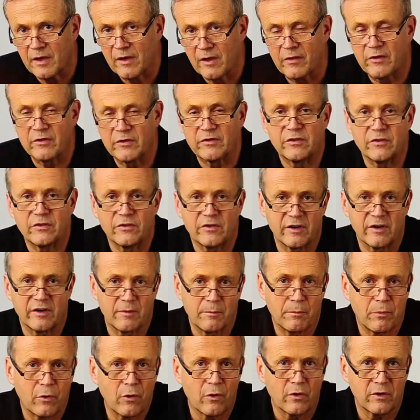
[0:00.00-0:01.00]
This is an
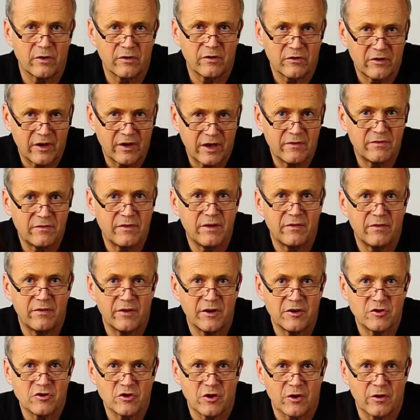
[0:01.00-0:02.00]
important safety
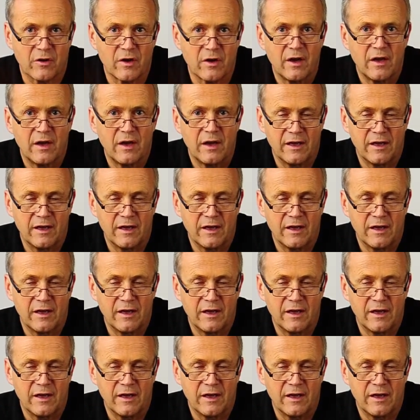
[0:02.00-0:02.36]
feature